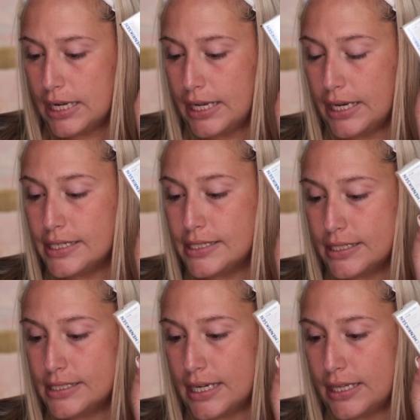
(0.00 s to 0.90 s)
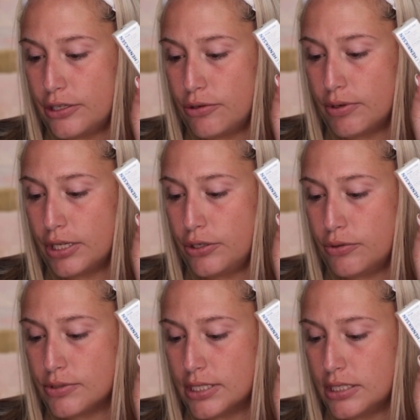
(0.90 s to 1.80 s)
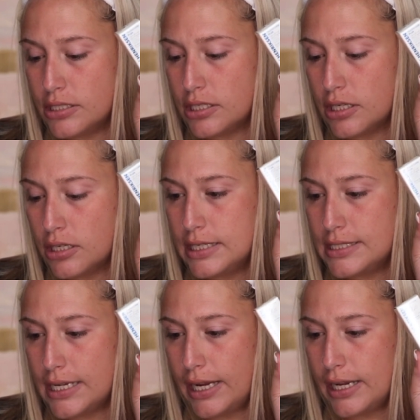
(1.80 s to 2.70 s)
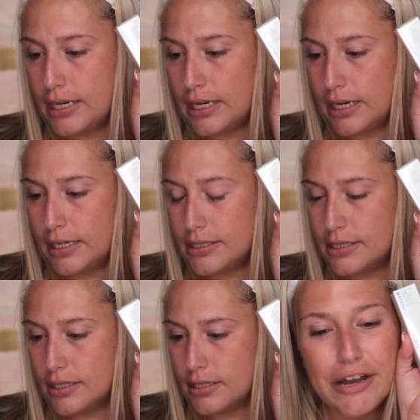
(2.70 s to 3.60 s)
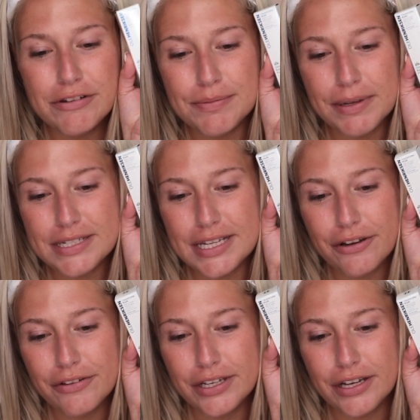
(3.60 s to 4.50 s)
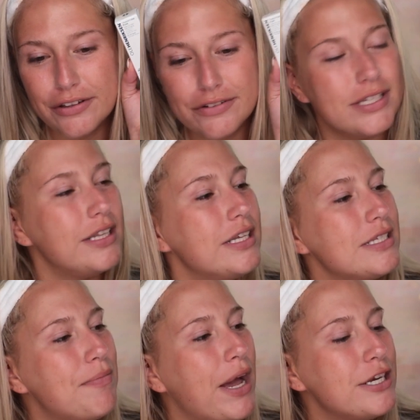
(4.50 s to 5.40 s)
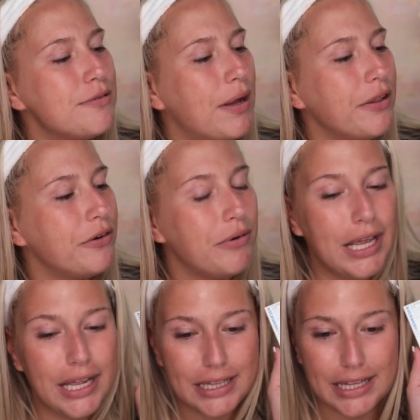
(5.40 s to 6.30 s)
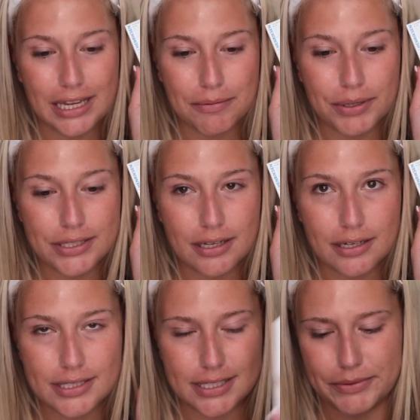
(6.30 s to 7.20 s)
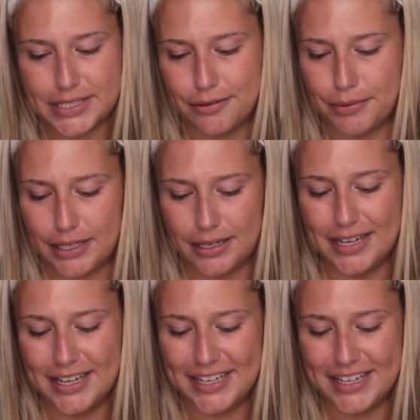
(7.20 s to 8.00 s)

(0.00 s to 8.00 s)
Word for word: And it did say that you can use it day and night. I was about to say, oh, the colors in this match my little head thing, but duh, because it was sent with it.